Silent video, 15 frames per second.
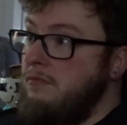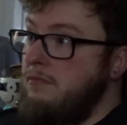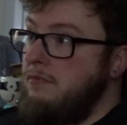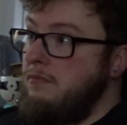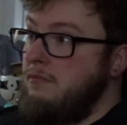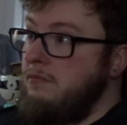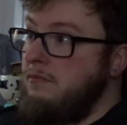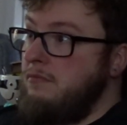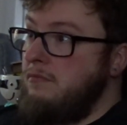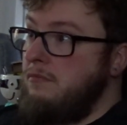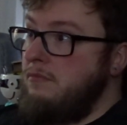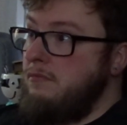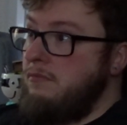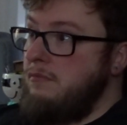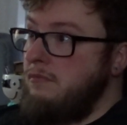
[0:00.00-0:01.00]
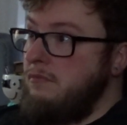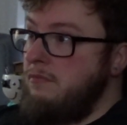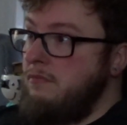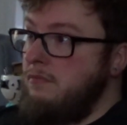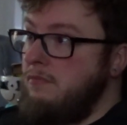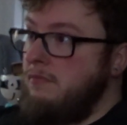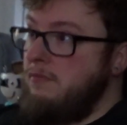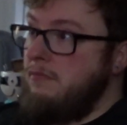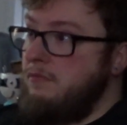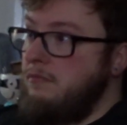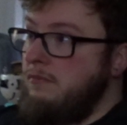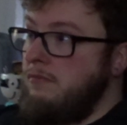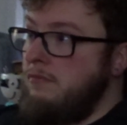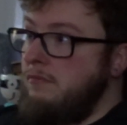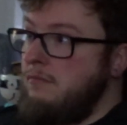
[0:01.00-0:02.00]

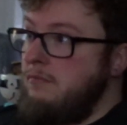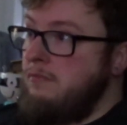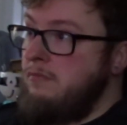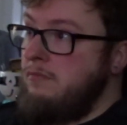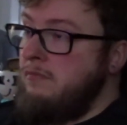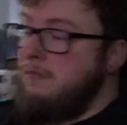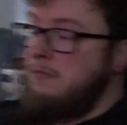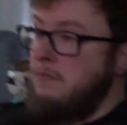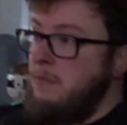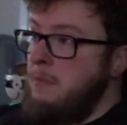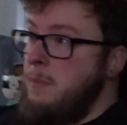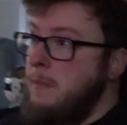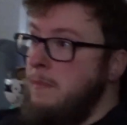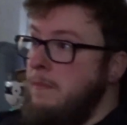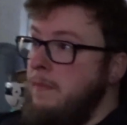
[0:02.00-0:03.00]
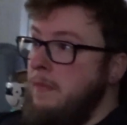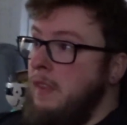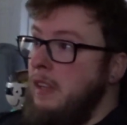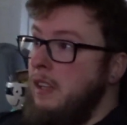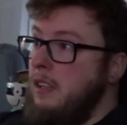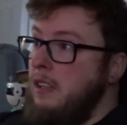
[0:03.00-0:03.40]
[no speech]